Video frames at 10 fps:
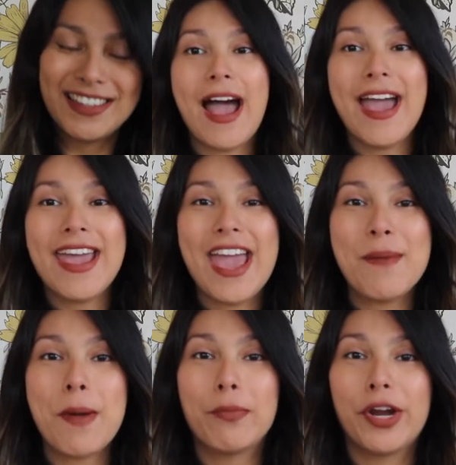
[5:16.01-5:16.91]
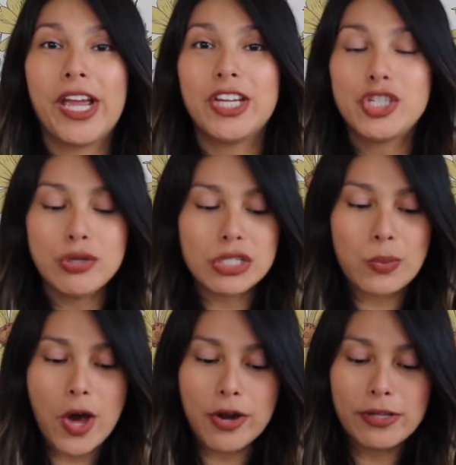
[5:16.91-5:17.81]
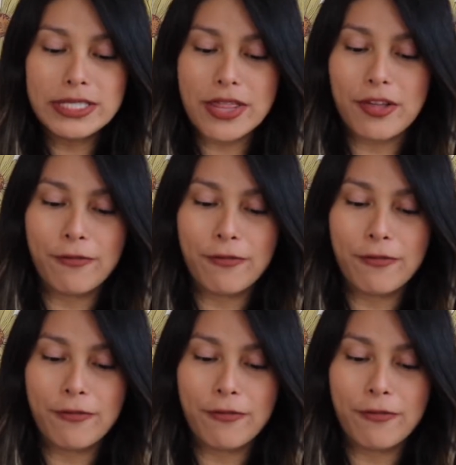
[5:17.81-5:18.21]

I am bringing 2 swaddles.